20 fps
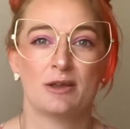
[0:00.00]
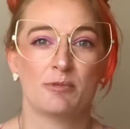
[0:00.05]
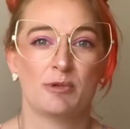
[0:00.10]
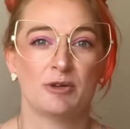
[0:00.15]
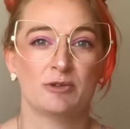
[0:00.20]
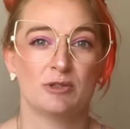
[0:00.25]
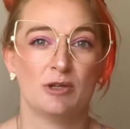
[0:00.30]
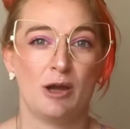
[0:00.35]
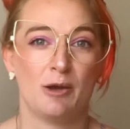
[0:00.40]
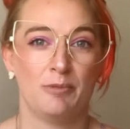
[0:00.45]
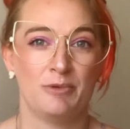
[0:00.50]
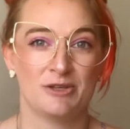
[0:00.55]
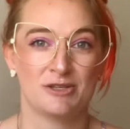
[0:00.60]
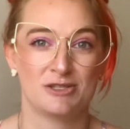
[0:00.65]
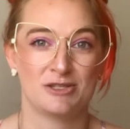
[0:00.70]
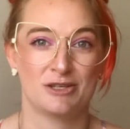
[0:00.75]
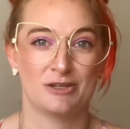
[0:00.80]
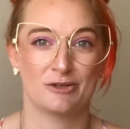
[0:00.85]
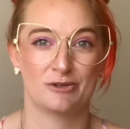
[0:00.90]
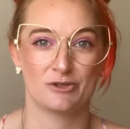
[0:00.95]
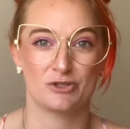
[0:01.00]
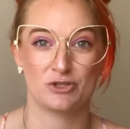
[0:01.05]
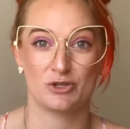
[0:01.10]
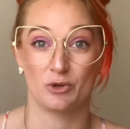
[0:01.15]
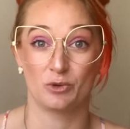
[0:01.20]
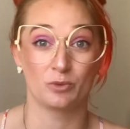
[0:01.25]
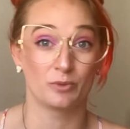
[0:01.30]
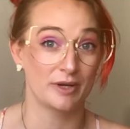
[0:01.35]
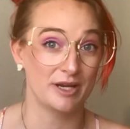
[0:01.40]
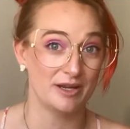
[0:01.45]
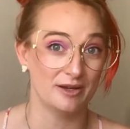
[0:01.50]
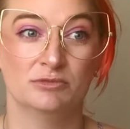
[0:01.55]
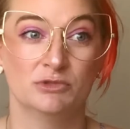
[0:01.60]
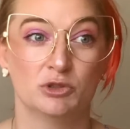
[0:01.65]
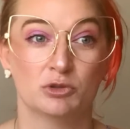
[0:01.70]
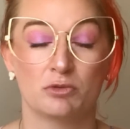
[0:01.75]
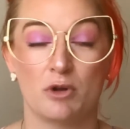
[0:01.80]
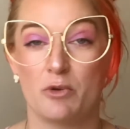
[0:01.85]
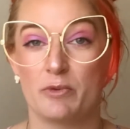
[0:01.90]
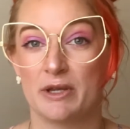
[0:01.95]
about topics that are so real
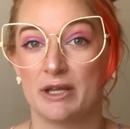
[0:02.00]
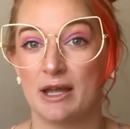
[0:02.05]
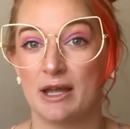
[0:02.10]
growing